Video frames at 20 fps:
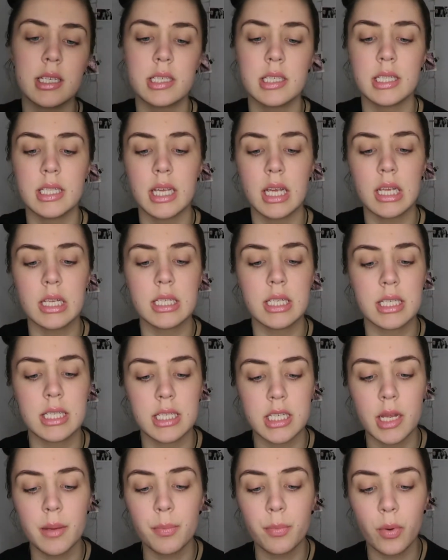It says
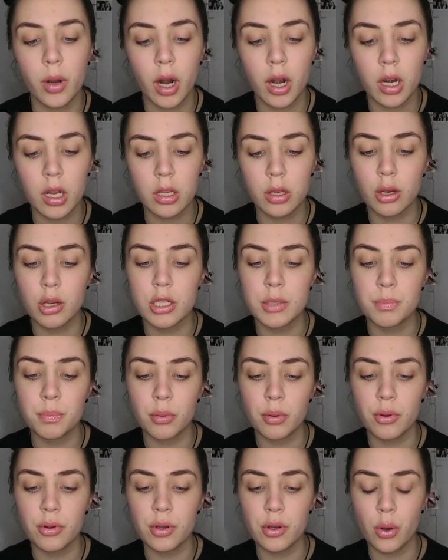step one, use
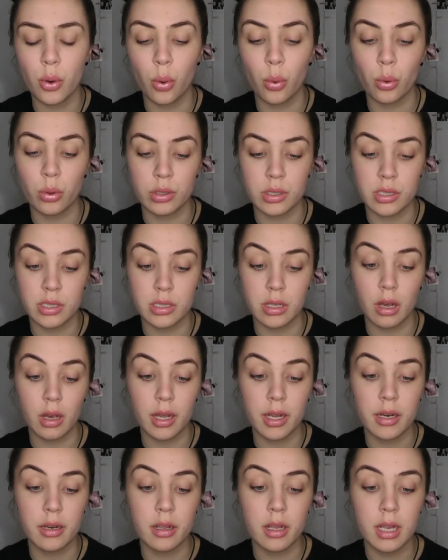blue coarse
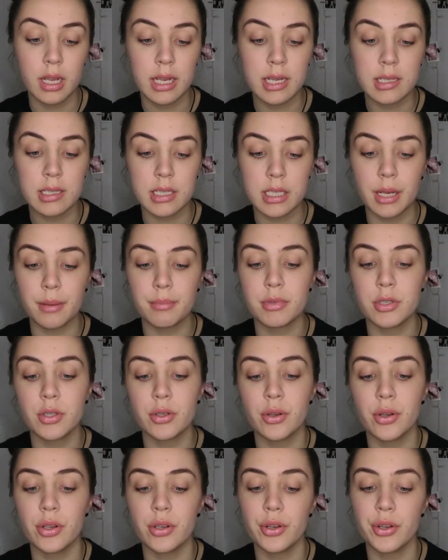side. Step
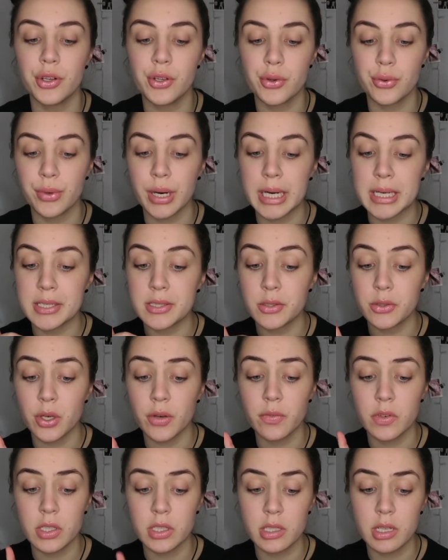two, use grey
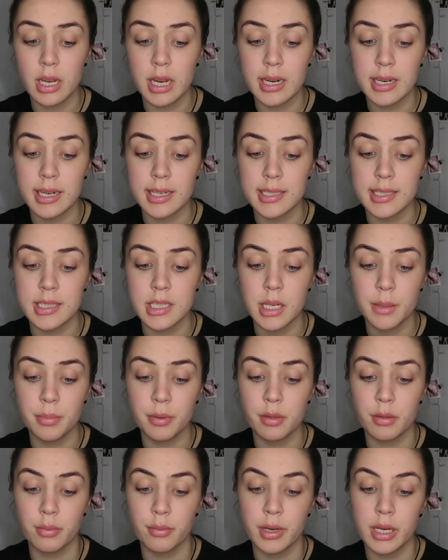soft side. And step
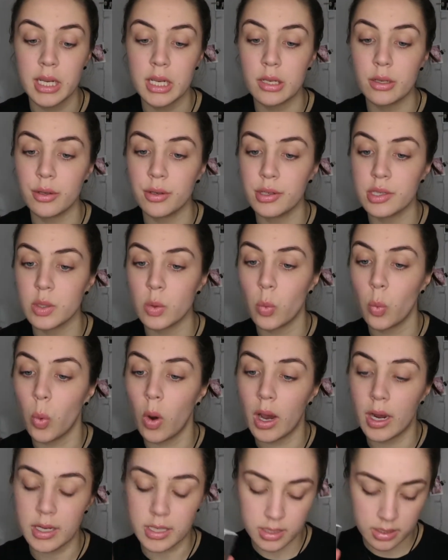three, use
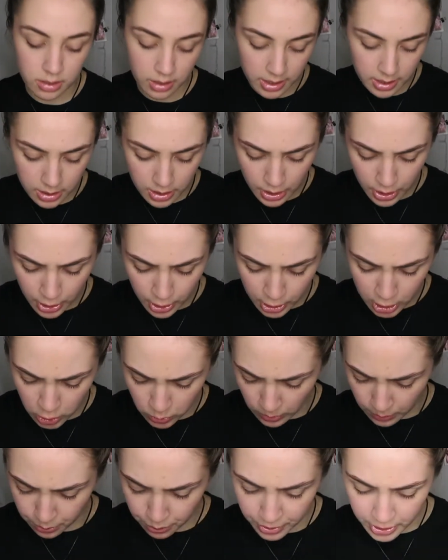white side.
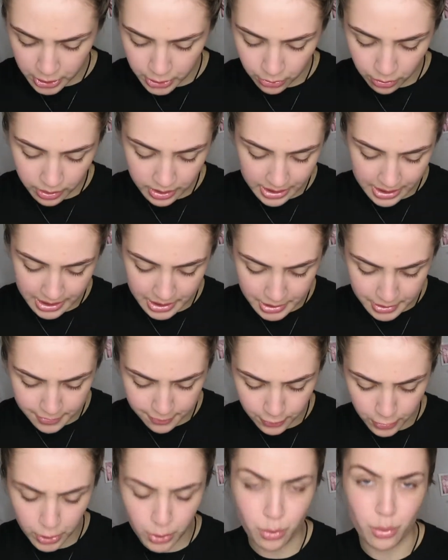So I'm pretty sure this is
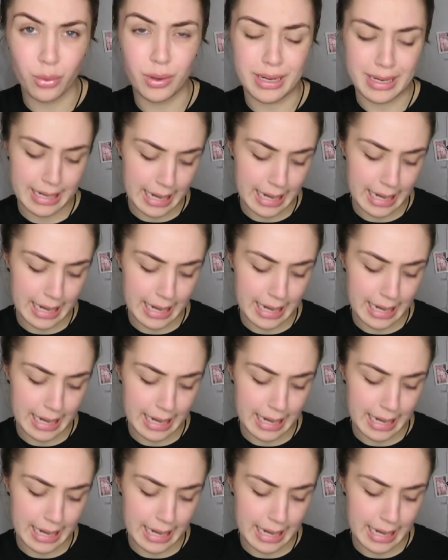for your